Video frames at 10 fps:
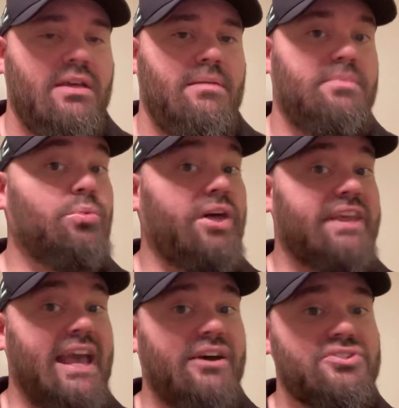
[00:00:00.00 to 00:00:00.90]
Meanwhile,
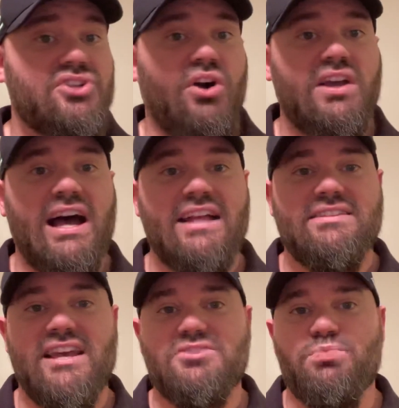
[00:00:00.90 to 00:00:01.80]
the Gales saw a
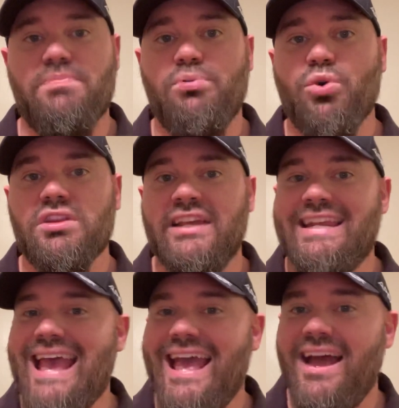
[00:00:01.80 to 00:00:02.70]
contest with
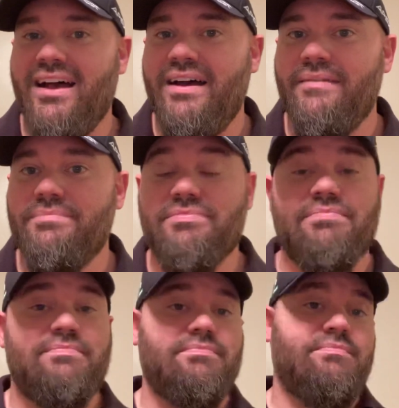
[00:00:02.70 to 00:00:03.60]
Portland.
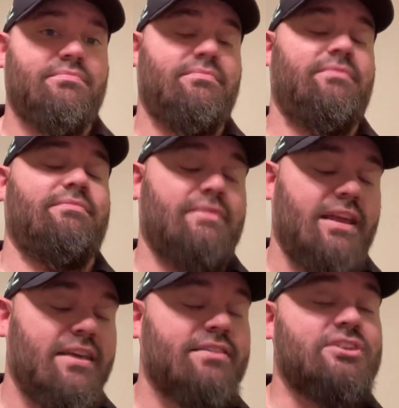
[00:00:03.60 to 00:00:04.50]

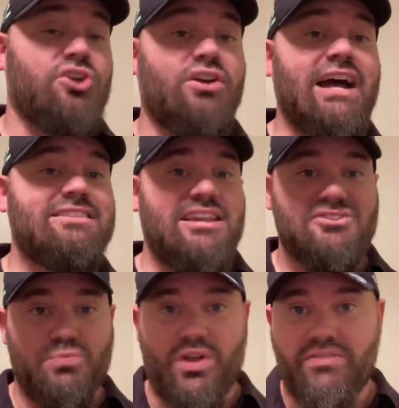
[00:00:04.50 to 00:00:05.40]
They saw a
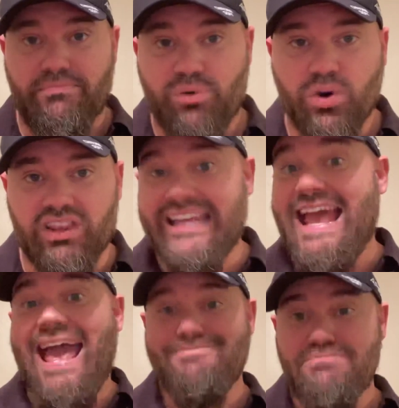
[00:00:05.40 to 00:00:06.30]
contest with
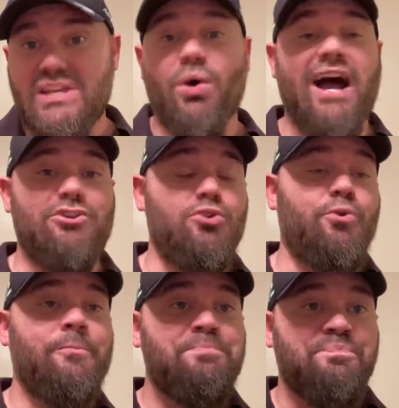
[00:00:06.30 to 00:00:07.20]
Portland and
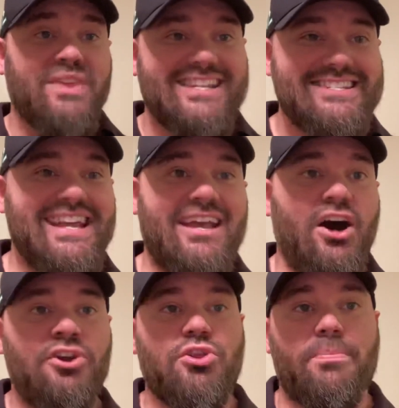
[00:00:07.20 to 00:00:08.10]
BYU stay
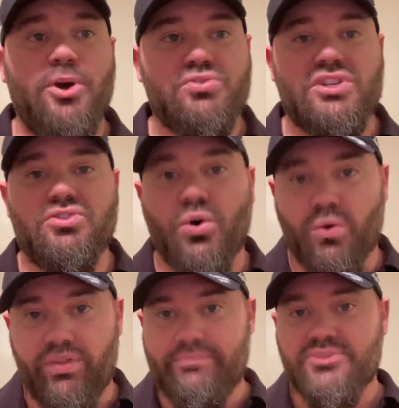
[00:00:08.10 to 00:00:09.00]
under the posted
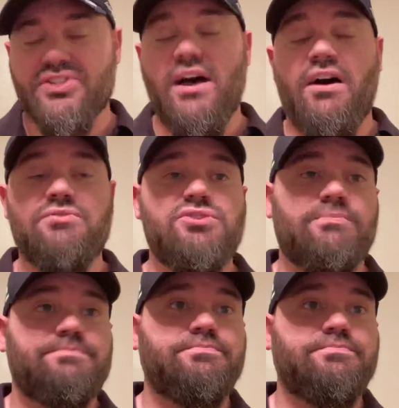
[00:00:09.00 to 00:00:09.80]
total themselves.